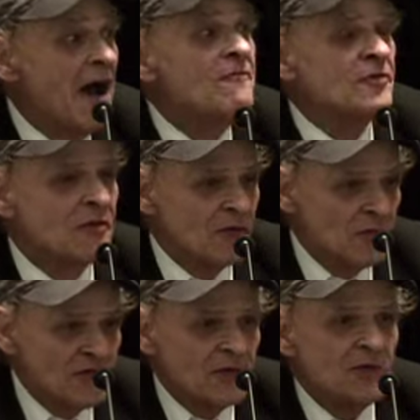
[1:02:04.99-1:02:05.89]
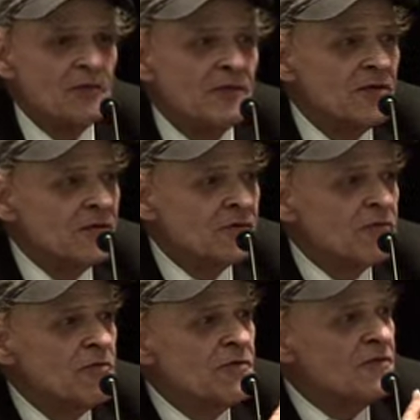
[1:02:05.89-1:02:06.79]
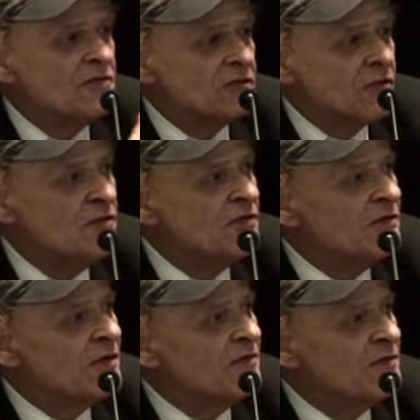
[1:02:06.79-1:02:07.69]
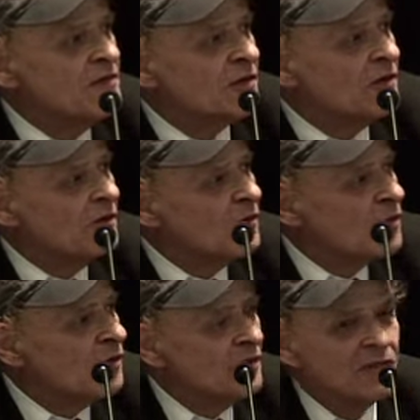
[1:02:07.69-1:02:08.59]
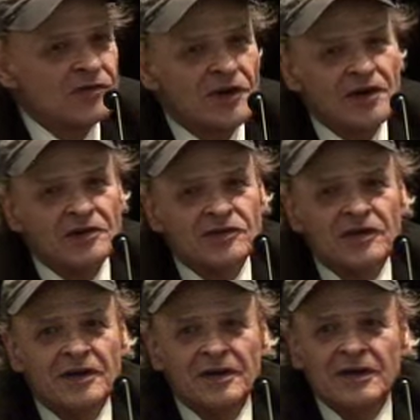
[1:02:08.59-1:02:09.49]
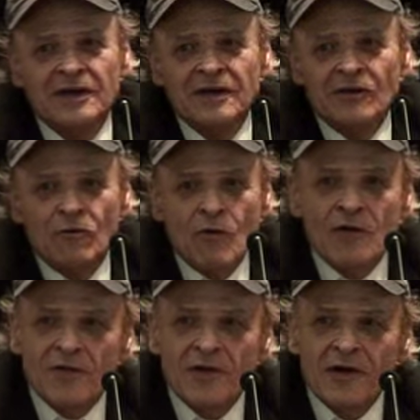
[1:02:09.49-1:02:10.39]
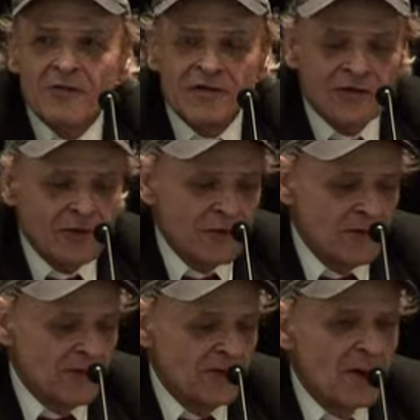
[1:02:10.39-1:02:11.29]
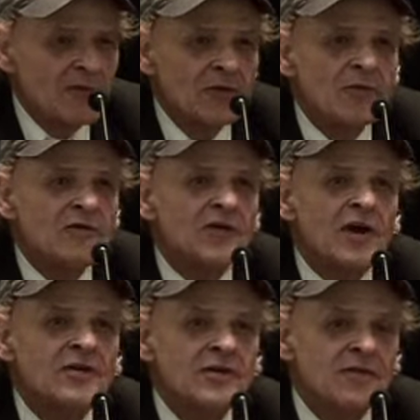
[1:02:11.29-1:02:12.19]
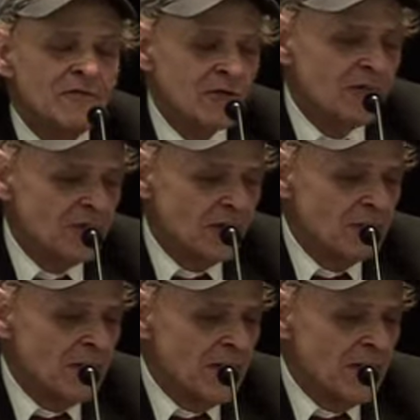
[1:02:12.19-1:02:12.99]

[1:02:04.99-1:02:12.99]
after those two, and the truths in the physical world have changed, or what we think of as truth, and I'm sure they'll change in the future.